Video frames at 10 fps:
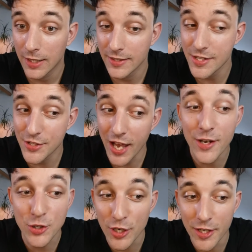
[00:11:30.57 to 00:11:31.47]
This is
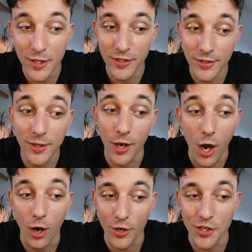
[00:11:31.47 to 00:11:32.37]
actually the
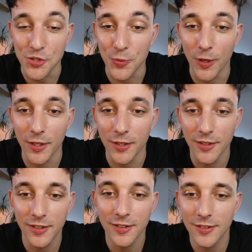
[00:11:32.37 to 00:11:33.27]
hardest one.
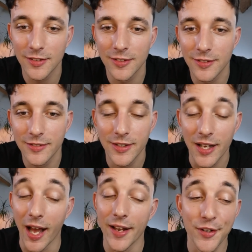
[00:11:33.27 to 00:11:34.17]

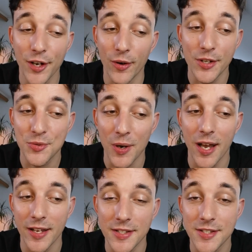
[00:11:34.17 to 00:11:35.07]
I don't know it's
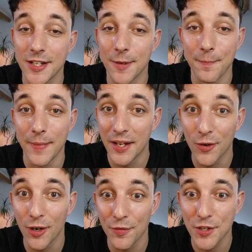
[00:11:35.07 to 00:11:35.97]
why it's in the
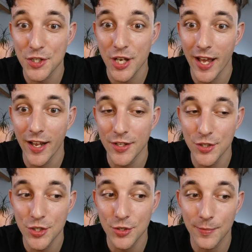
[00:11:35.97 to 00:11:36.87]
middle of the
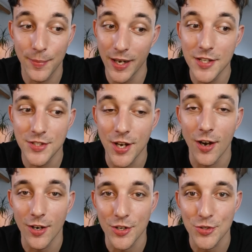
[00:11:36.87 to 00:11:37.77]
challenge. But it's the
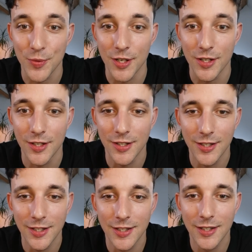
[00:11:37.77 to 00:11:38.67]
hardest one.
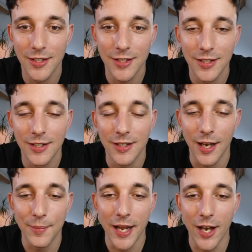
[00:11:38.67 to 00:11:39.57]

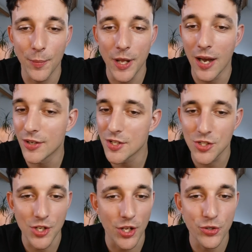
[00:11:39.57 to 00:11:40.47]
I'm gonna help you out.
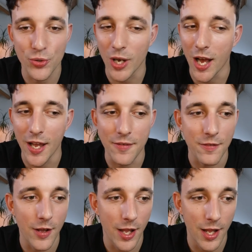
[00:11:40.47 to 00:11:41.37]
It's not drive.
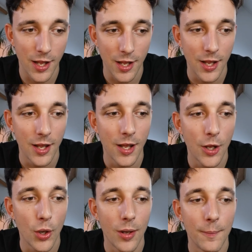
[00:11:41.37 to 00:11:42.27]

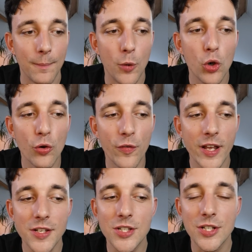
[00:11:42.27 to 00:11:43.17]

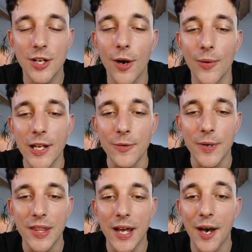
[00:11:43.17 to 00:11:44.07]
Moving slowly
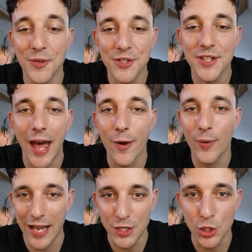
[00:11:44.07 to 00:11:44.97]
without
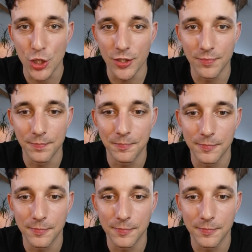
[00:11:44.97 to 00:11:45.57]
direction.